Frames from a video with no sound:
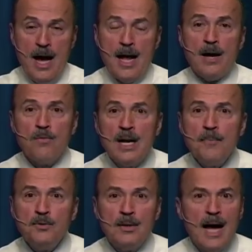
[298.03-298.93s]
And I run
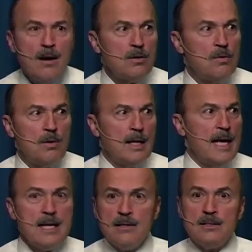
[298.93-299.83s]
up to it, and I don't know what
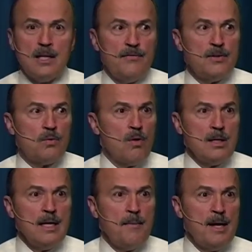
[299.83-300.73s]
any of this stuff is
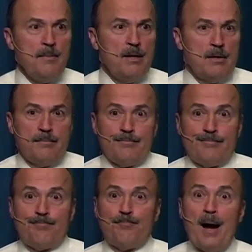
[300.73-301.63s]
working. I mean, I'm here in a
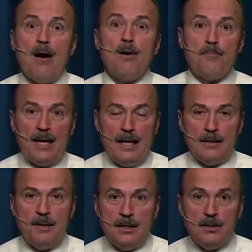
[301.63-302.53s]
power plant.
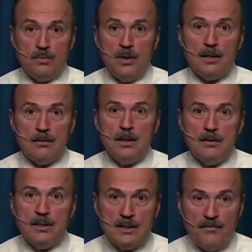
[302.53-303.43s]
I mean, this is one of the, you know,
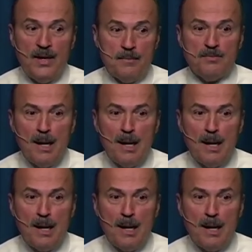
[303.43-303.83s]
this is a famous